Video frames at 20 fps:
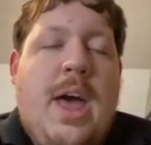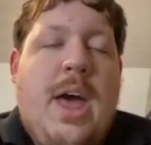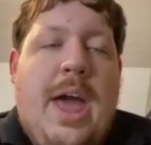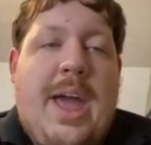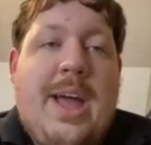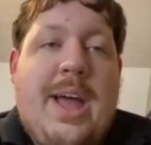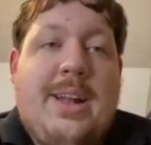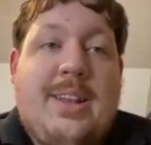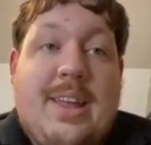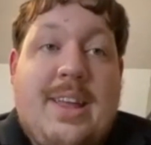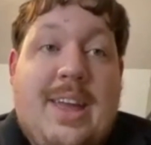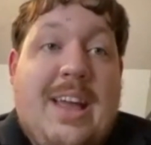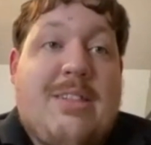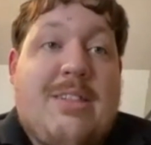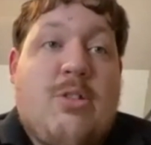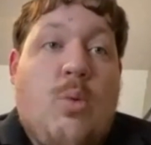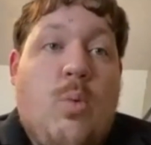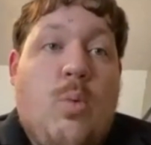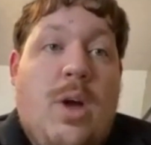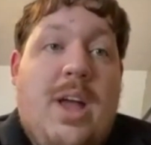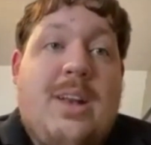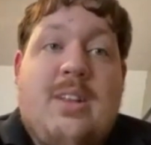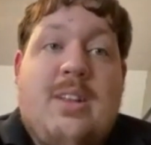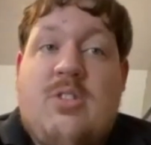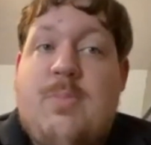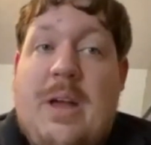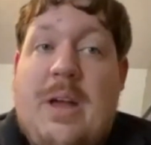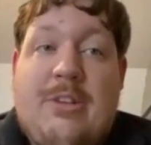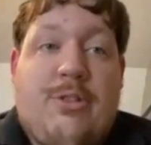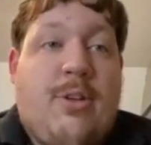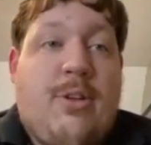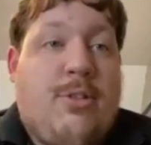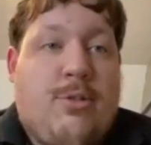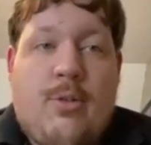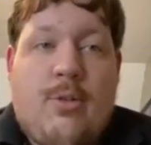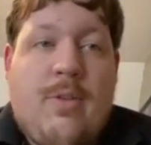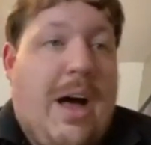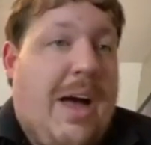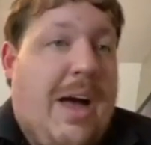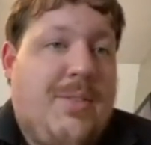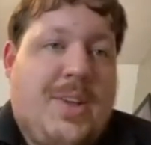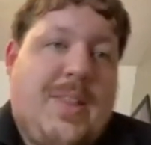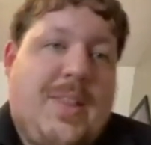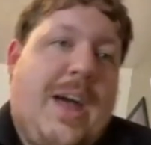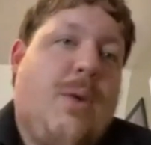and to get the win, especially surviving